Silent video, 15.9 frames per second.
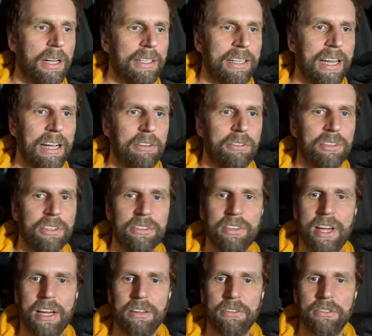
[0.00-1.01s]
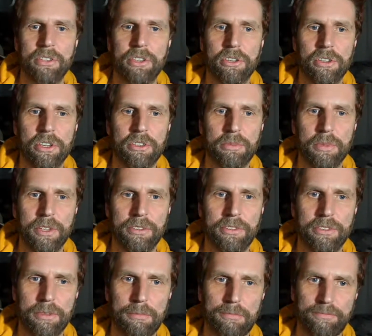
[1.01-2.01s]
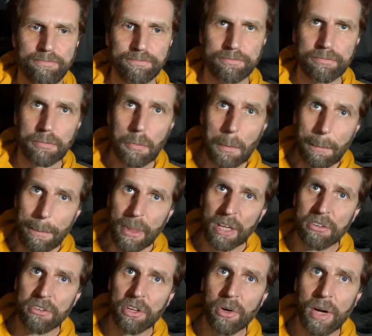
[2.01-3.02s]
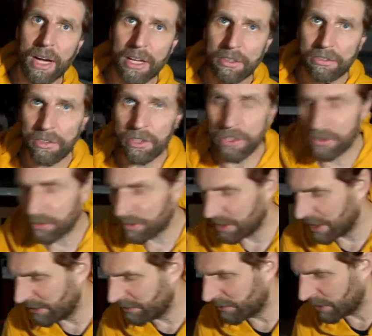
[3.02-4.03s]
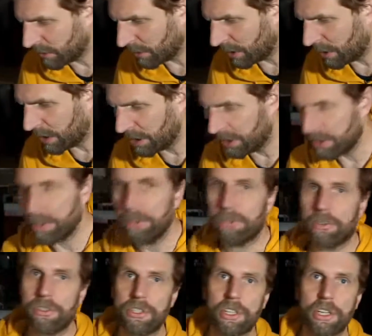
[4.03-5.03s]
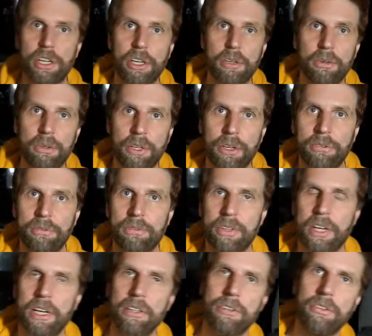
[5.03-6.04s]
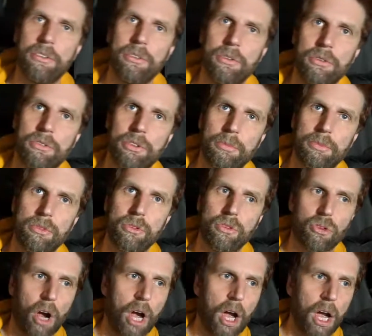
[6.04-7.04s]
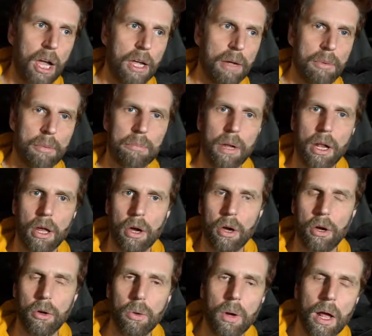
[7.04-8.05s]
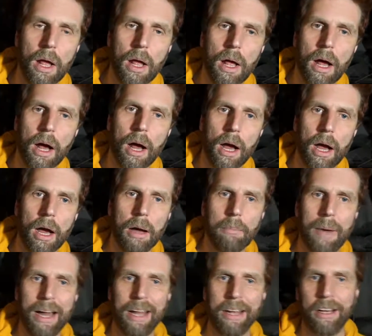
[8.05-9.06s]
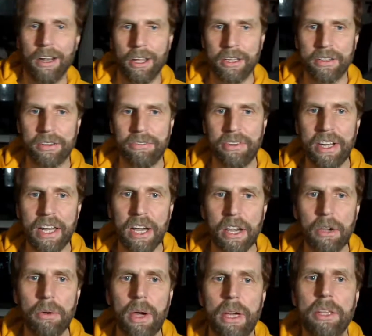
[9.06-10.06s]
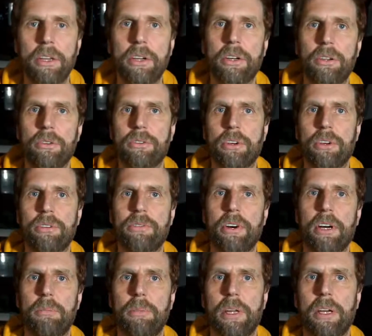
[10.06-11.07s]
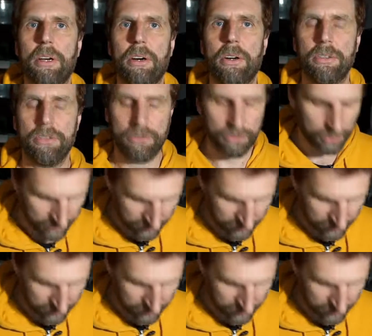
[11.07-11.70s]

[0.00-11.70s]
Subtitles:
and counting down to Christmas. So as usual, if you are new to the show, don't forget to subscribe below and like the video. And you can also find me on